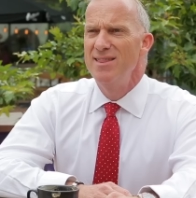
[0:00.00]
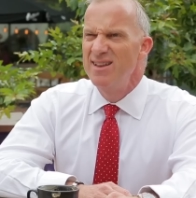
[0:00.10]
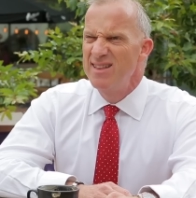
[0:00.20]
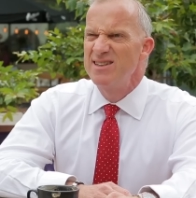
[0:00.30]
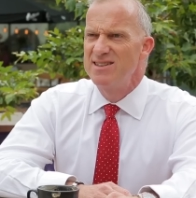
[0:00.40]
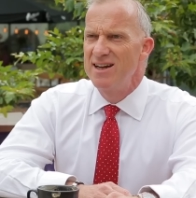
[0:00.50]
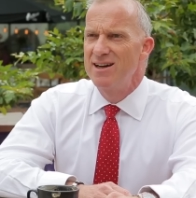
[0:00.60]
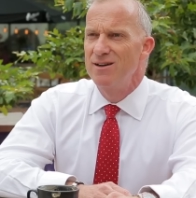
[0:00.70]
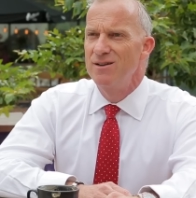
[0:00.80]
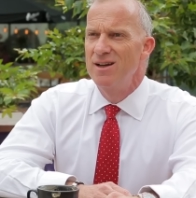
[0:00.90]
I think that's
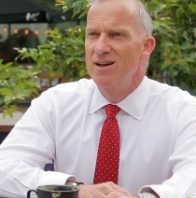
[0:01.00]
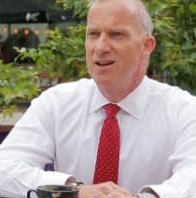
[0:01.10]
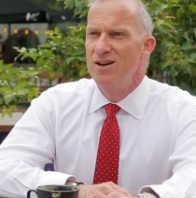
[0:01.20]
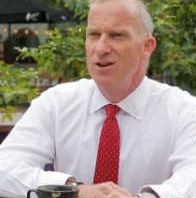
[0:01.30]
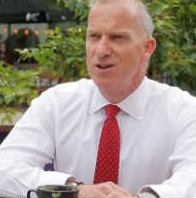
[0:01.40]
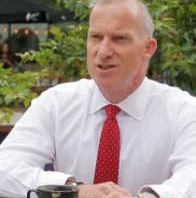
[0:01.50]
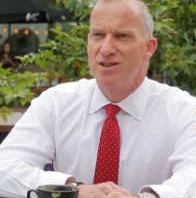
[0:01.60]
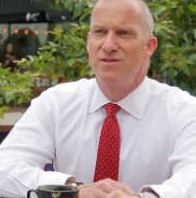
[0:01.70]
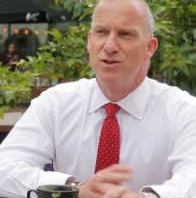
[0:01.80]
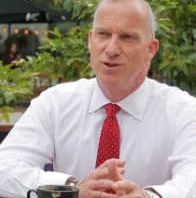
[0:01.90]
how
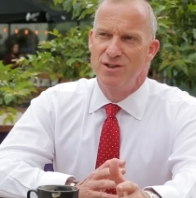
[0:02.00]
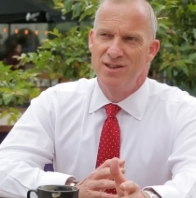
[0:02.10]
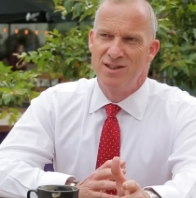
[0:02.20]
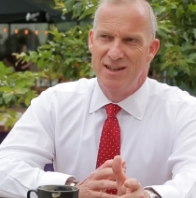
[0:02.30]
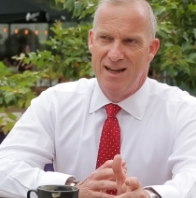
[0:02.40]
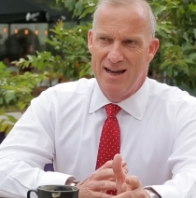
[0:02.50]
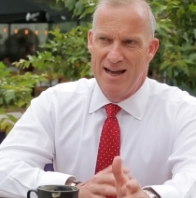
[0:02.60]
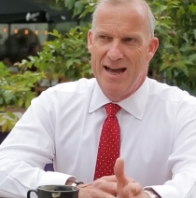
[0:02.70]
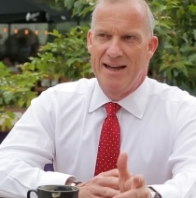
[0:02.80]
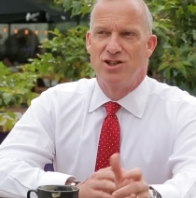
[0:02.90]
lots of students
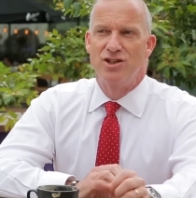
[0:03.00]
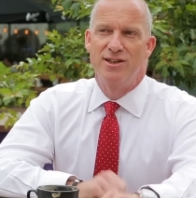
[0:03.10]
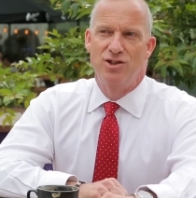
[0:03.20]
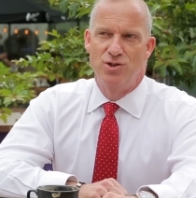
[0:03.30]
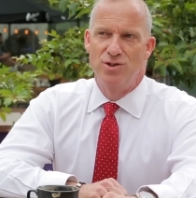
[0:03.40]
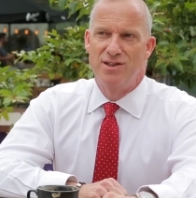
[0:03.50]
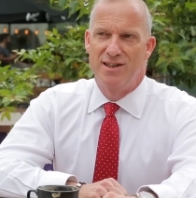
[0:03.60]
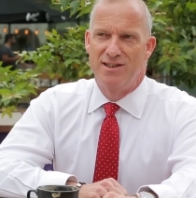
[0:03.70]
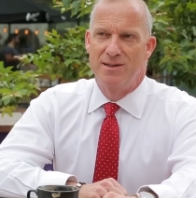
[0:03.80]
actually choose their